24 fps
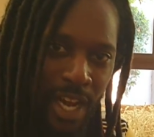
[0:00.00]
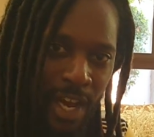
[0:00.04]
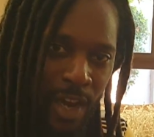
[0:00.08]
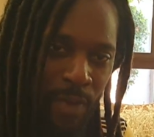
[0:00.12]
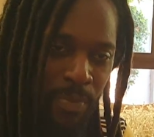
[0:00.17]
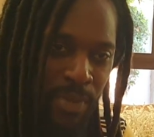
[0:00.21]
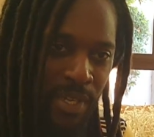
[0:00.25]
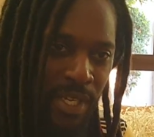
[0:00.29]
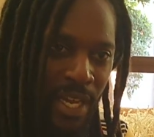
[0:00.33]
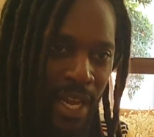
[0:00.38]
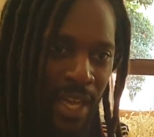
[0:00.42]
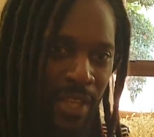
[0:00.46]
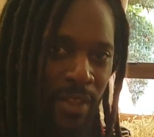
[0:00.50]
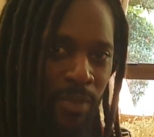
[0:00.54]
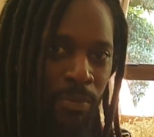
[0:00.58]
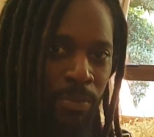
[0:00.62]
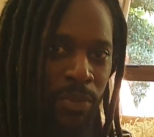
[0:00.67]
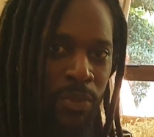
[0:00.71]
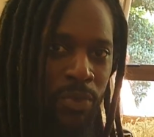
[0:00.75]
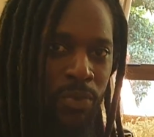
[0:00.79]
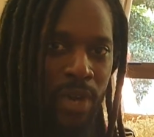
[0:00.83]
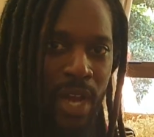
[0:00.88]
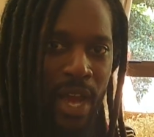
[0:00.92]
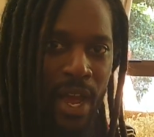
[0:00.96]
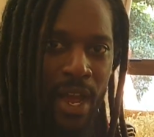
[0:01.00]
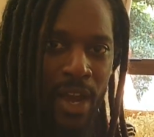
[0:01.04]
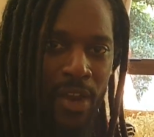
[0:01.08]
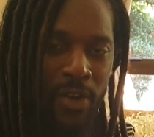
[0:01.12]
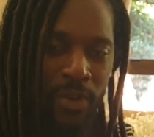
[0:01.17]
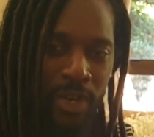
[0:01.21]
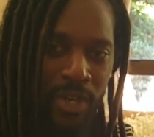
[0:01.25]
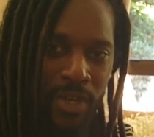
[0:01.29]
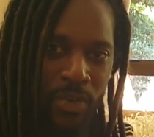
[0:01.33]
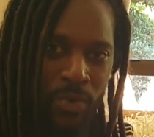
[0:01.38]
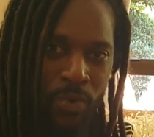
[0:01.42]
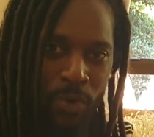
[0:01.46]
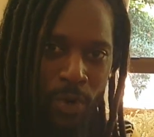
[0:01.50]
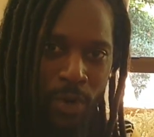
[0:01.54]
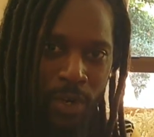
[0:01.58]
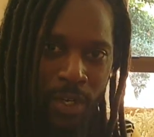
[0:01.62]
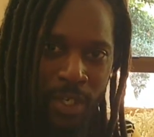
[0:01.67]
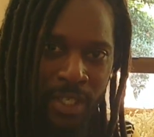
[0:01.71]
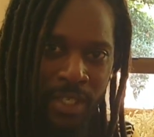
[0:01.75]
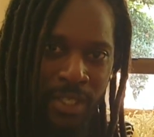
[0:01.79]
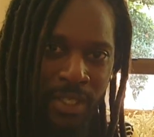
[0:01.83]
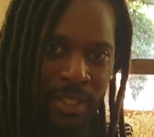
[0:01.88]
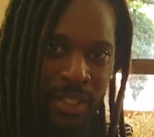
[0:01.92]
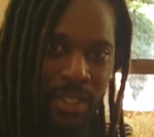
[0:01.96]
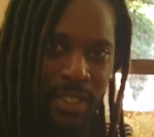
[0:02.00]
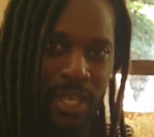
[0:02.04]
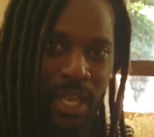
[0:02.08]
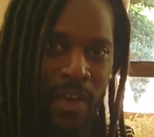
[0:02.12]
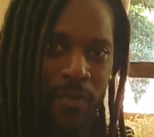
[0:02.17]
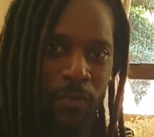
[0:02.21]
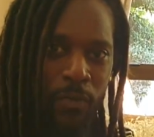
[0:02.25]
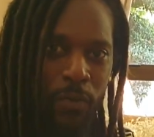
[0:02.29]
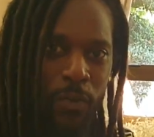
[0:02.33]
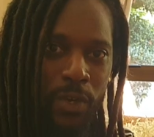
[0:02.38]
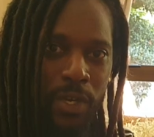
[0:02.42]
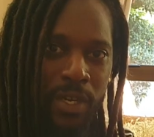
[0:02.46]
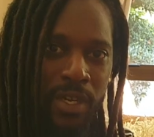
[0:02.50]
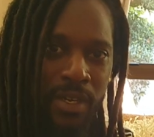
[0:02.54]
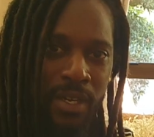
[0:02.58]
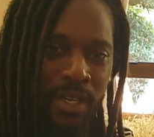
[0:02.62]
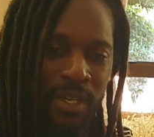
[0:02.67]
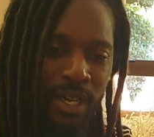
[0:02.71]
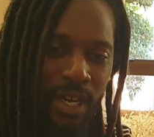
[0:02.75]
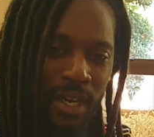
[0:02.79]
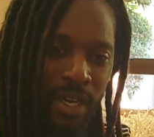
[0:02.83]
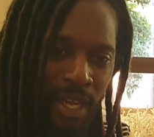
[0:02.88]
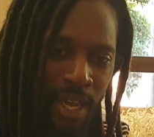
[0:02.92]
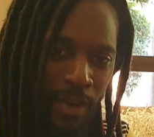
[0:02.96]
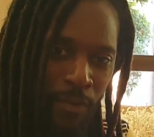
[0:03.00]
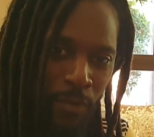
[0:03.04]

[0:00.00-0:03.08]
I'll be at the Blue Nile in New Orleans every